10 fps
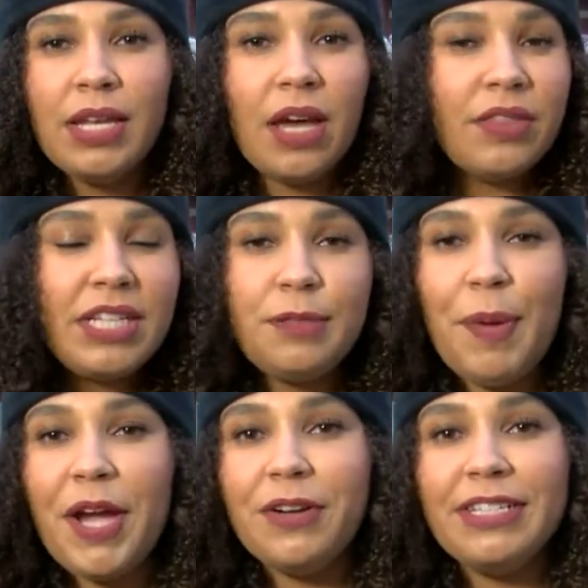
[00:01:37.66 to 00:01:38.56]
Now, these
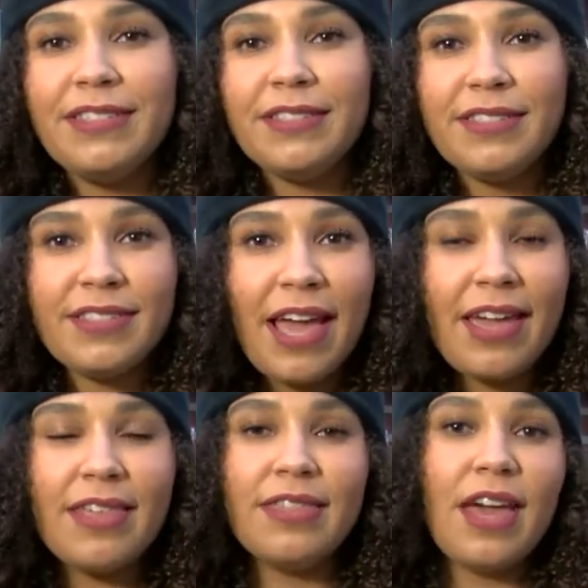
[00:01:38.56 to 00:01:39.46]
parents
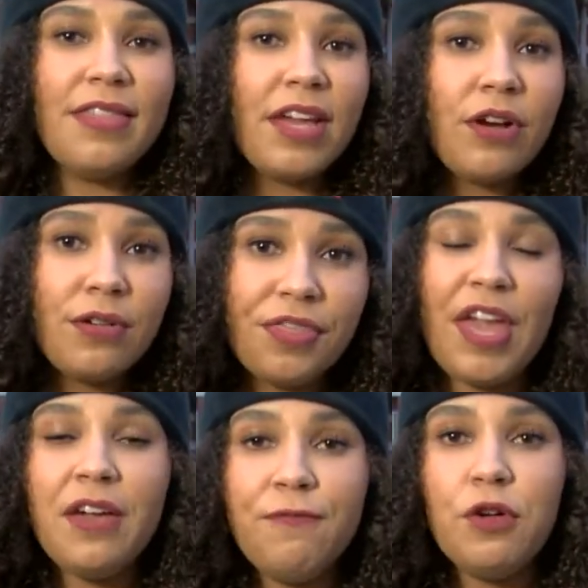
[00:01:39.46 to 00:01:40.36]
say that they are
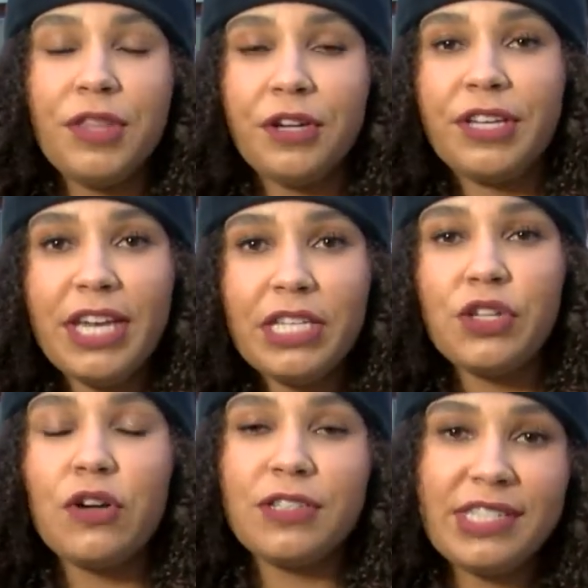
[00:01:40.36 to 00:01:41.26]
thankful their kids
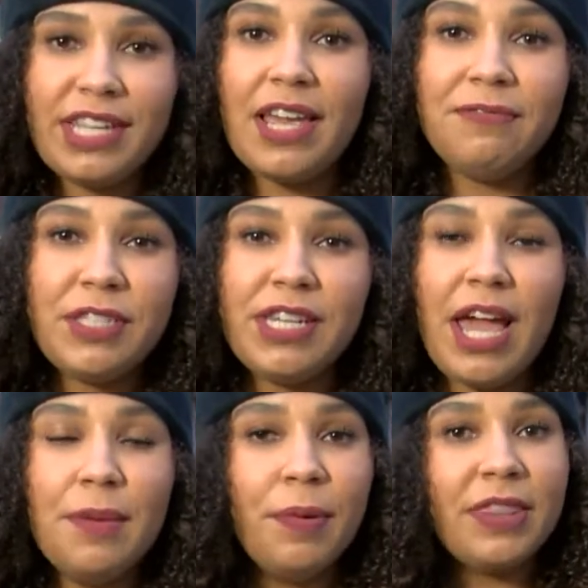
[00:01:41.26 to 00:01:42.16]
are safe
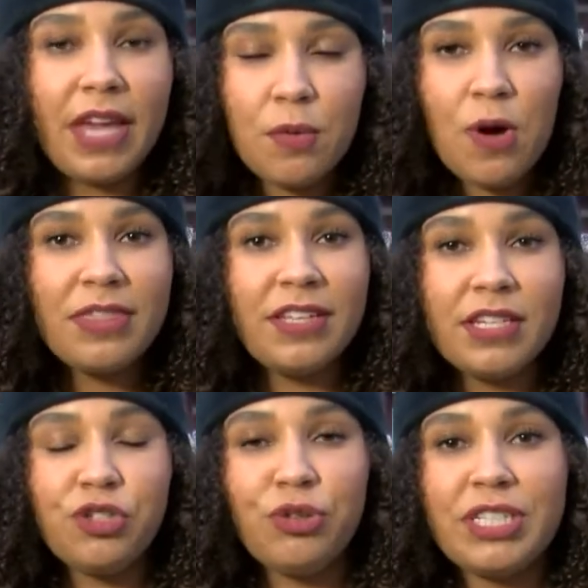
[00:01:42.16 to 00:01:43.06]
tonight, but they want the
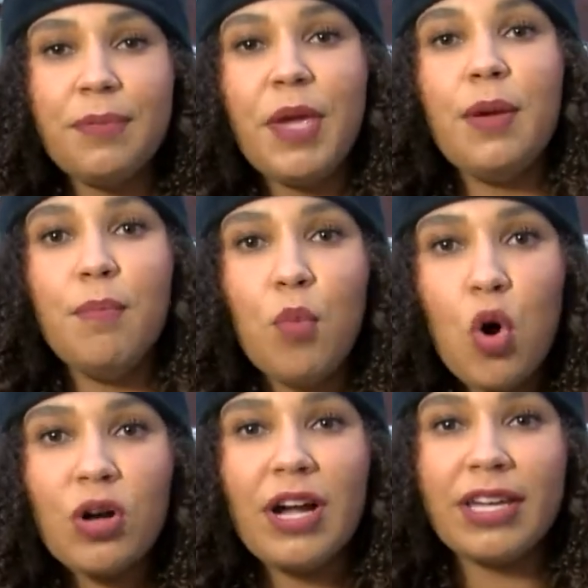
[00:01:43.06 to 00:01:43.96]
district to be
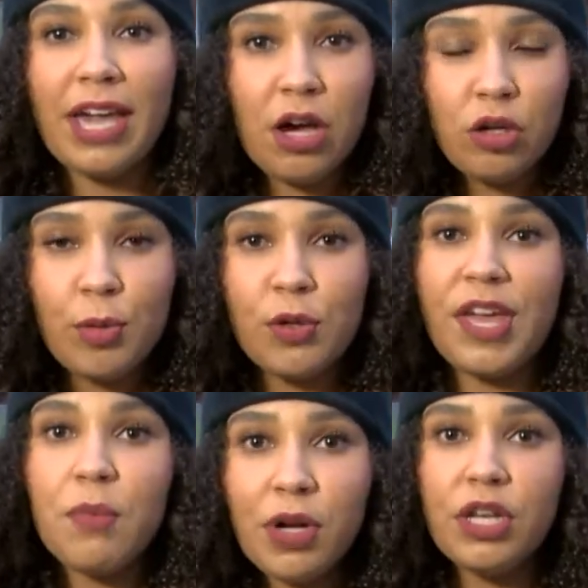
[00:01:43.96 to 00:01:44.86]
more accountable.
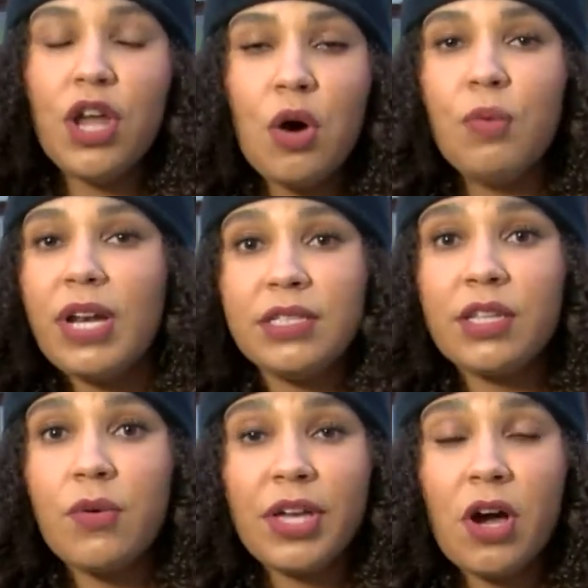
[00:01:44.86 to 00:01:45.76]
They want to know what is
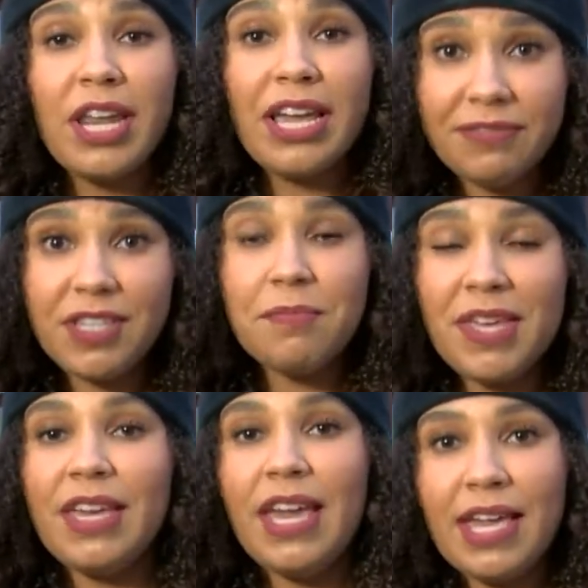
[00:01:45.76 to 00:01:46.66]
going on if
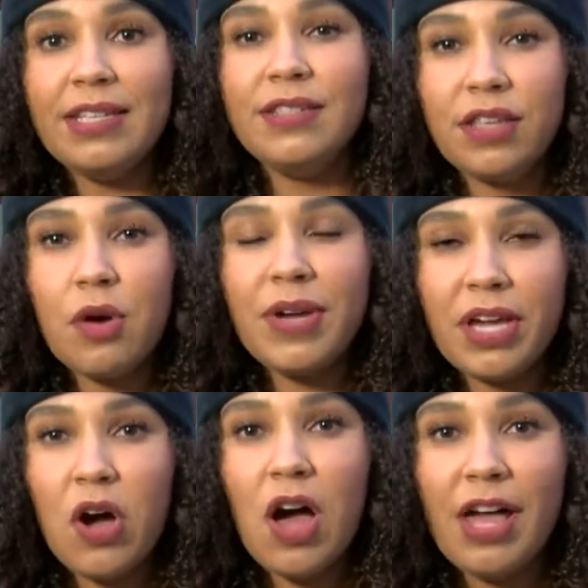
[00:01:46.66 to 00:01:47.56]
something is
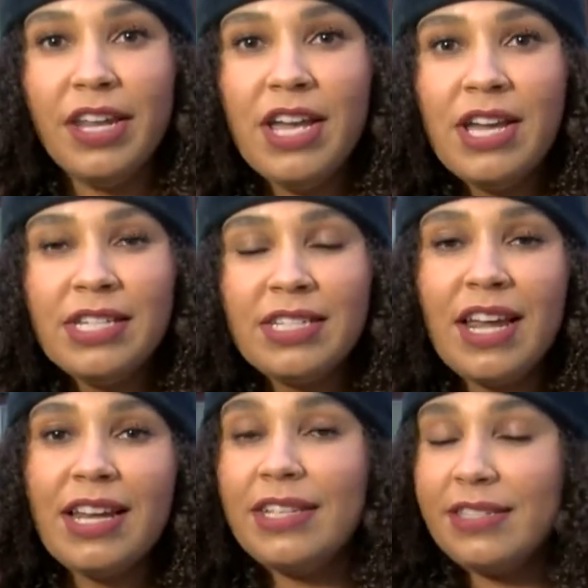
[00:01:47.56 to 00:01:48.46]
going on.
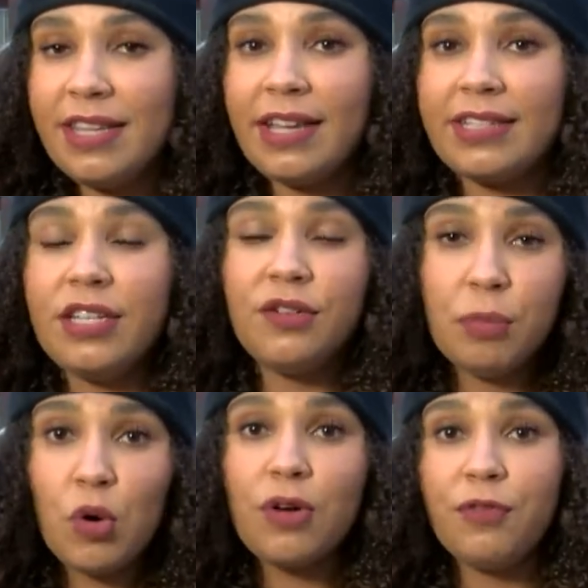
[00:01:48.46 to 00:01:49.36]
Tonight at 6, hear
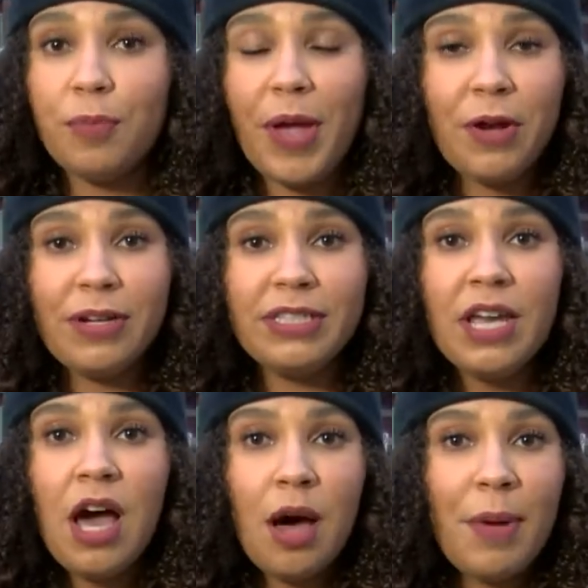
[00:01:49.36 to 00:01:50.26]
more from parents
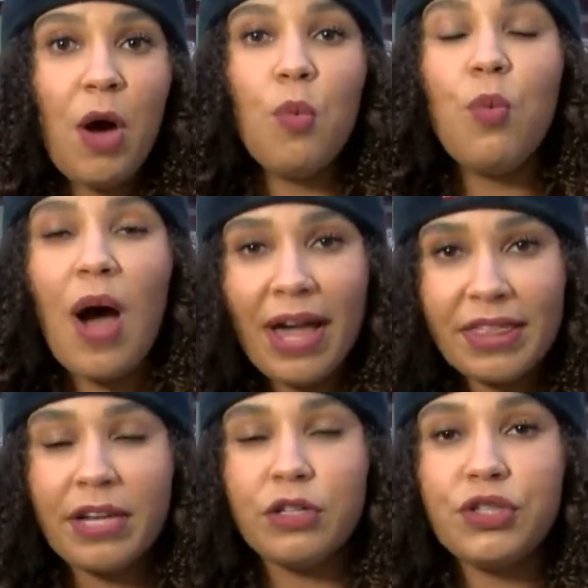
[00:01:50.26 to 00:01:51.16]
about why
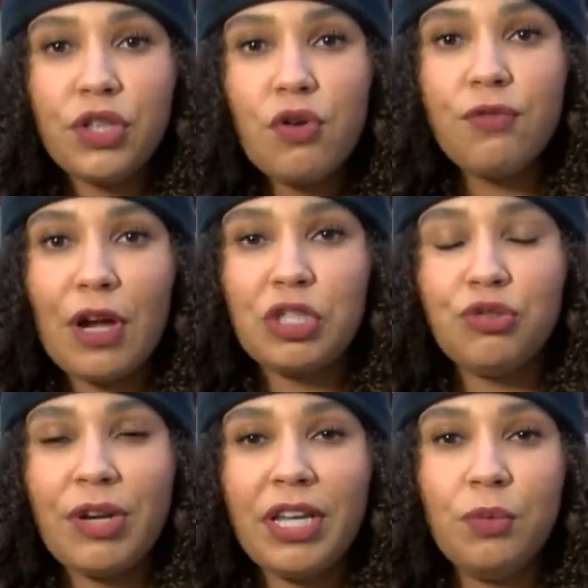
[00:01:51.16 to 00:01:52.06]
they are so
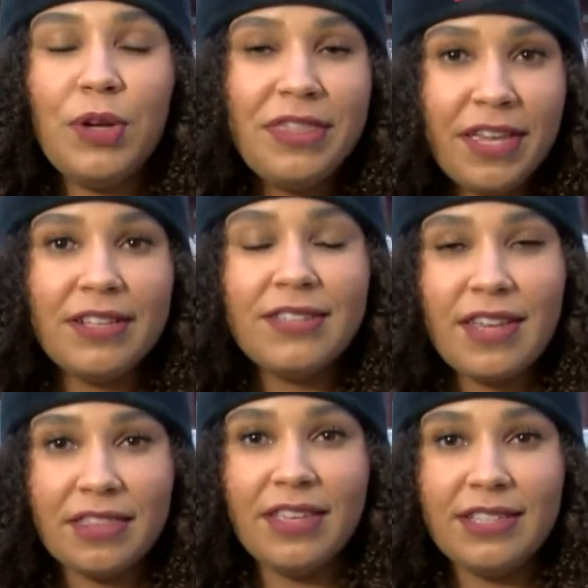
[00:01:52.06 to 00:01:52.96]
frustrated when things
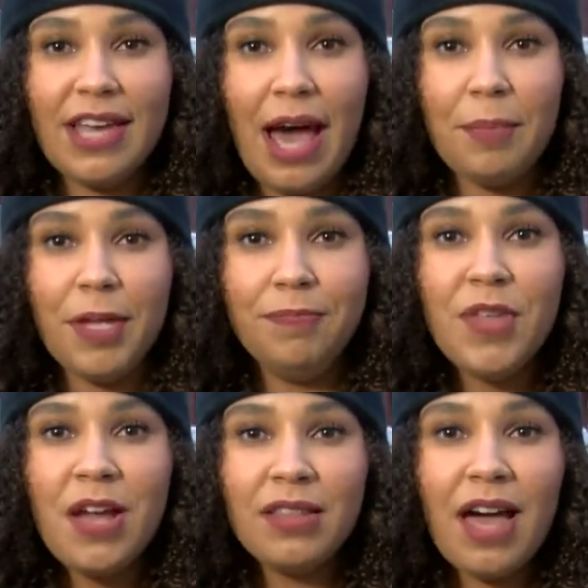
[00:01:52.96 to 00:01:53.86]
like this happen.
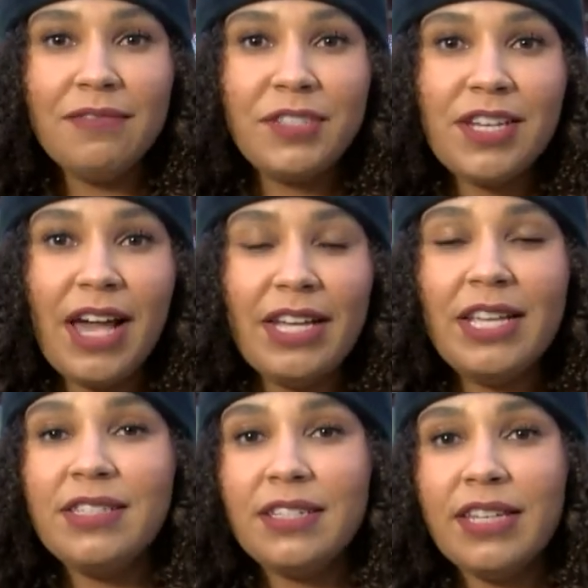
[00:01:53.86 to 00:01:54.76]
Live tonight
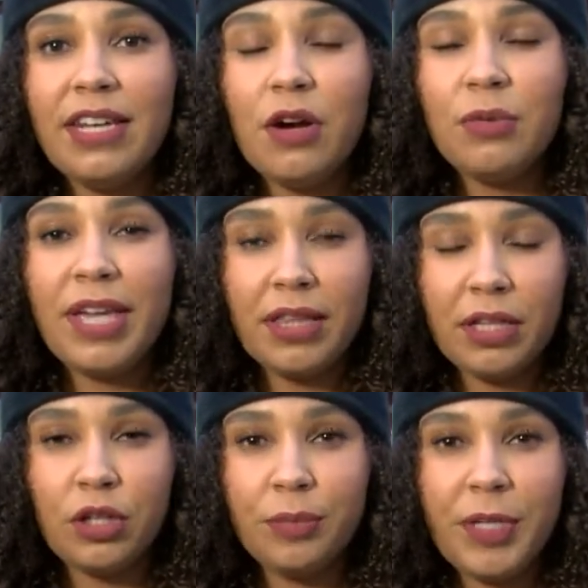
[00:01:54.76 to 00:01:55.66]
in Toledo,
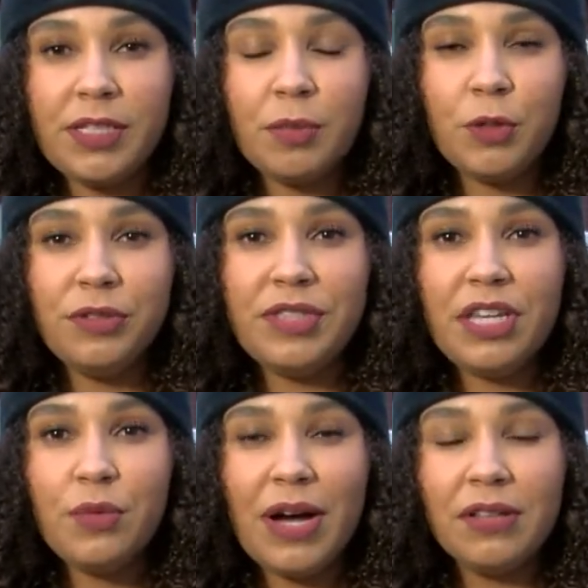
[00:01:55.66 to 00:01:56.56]
Kaylee Kirby,
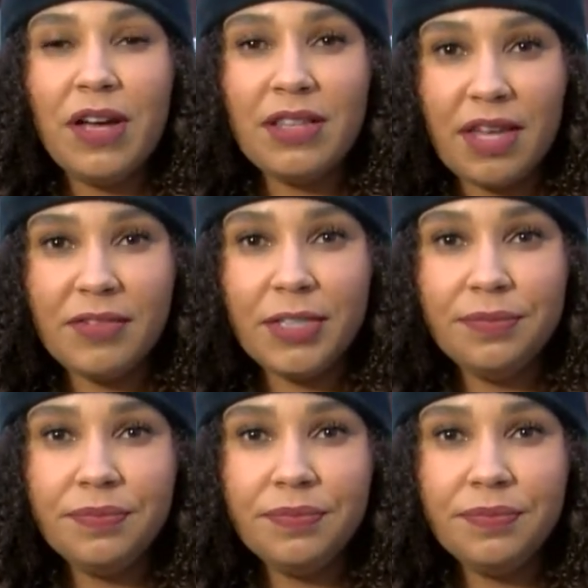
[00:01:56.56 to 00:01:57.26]
WTOL 11.